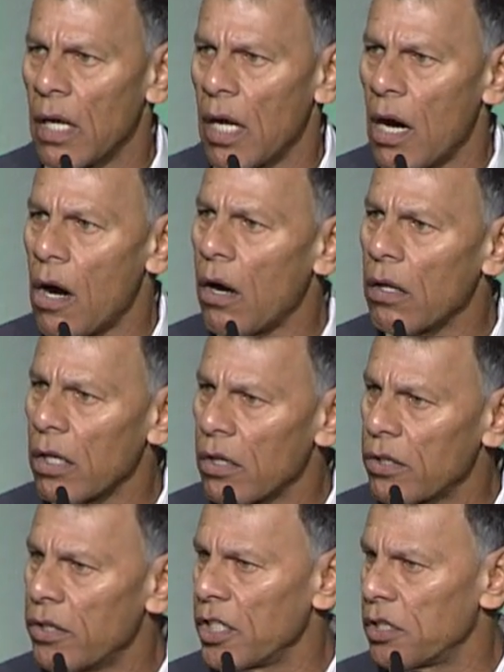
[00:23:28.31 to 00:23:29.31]
all the
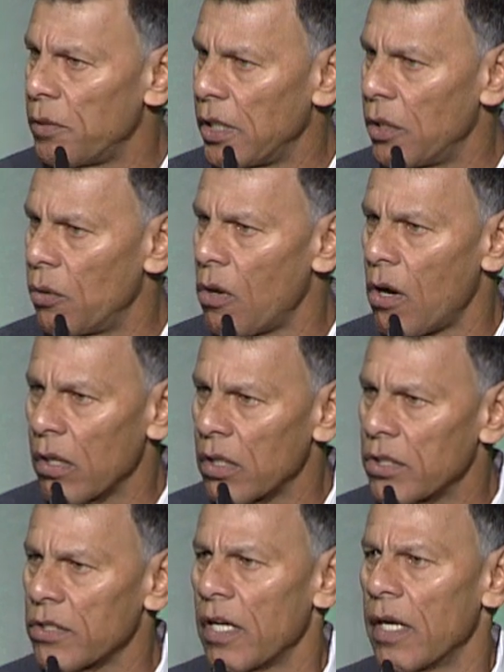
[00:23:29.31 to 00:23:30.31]
good things we do all the
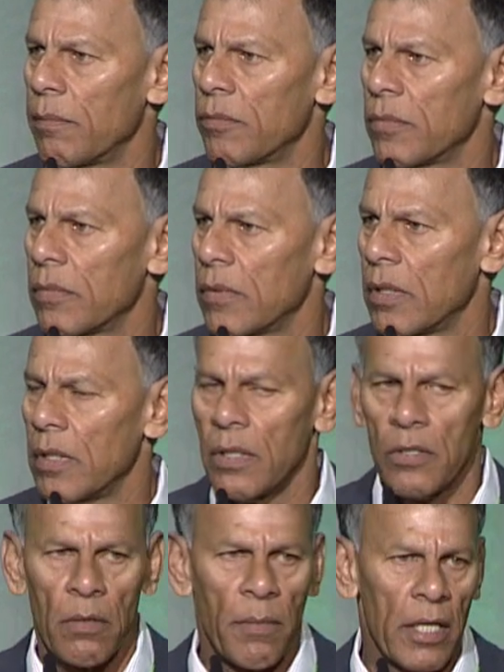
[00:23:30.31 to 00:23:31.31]
time
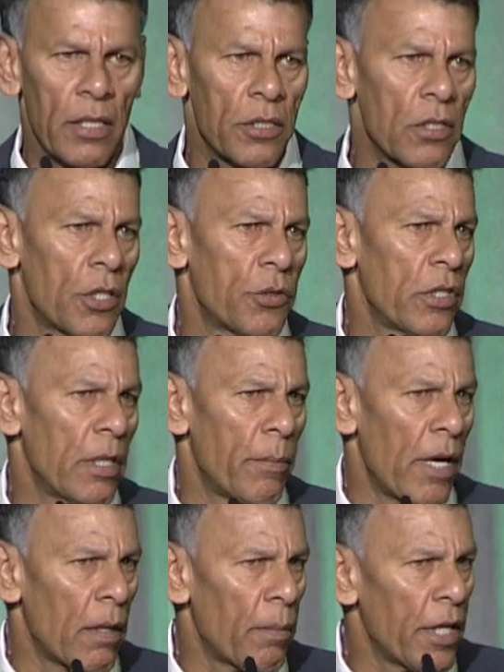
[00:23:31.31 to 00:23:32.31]
to make this country a
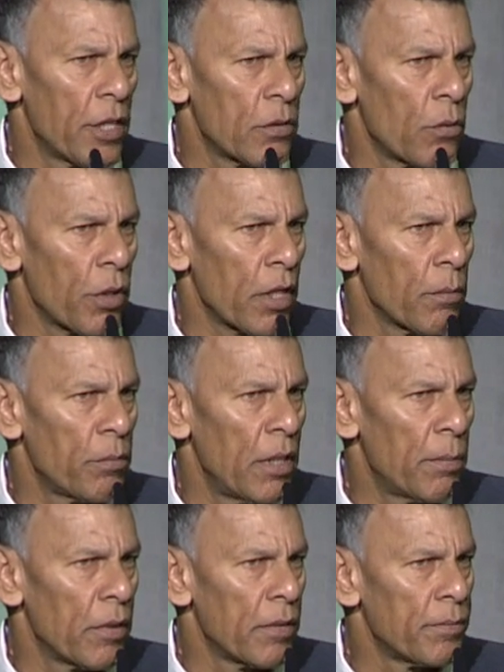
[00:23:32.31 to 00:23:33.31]
better place for working
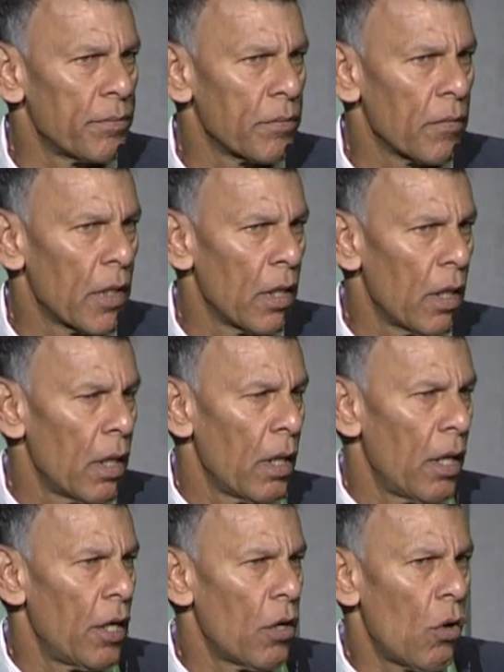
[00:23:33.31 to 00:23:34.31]
people.
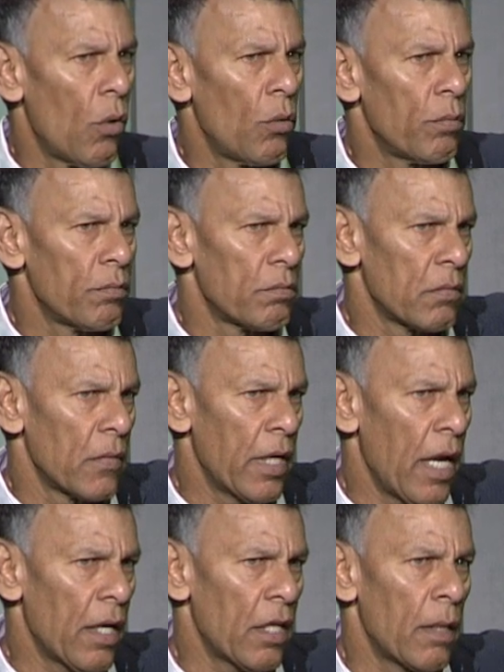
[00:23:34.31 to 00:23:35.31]
You know, the
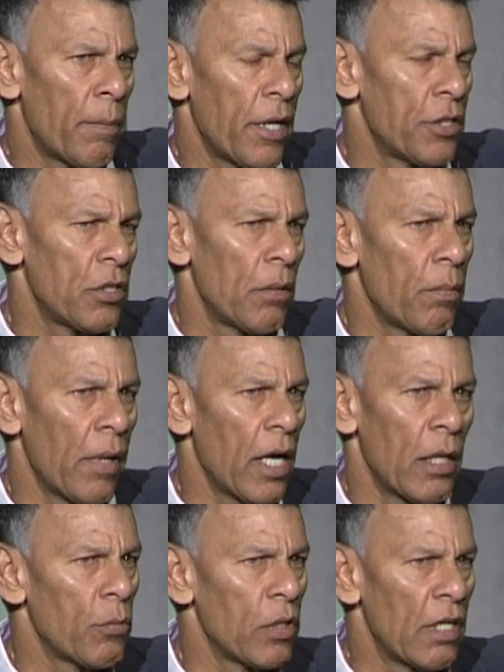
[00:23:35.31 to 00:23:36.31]
Canada Pension
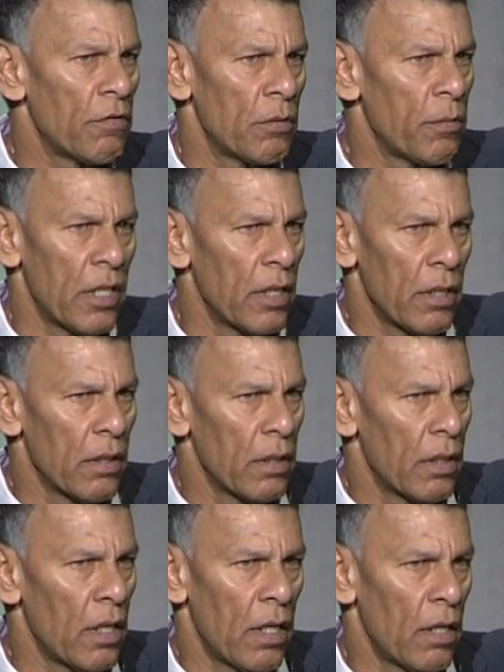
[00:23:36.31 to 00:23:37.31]
Plan would never have been,
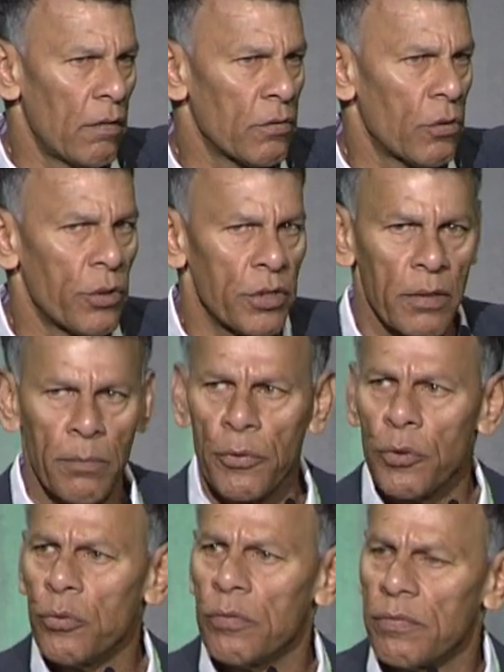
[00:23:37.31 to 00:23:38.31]
uh, of course,
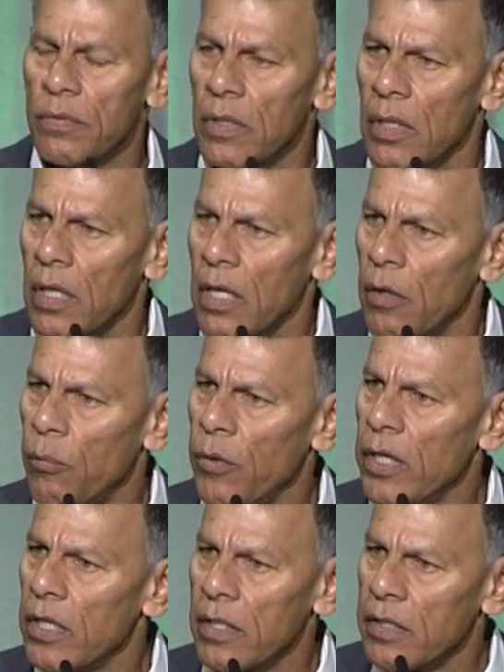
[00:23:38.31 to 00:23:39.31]
improved if we
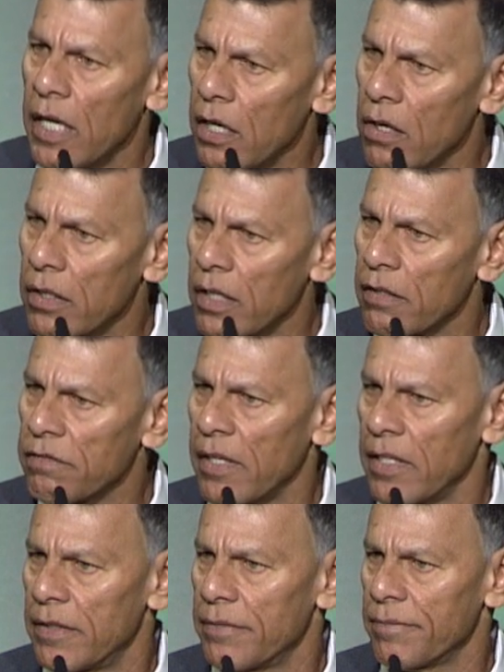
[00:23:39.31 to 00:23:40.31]
didn't take on that fight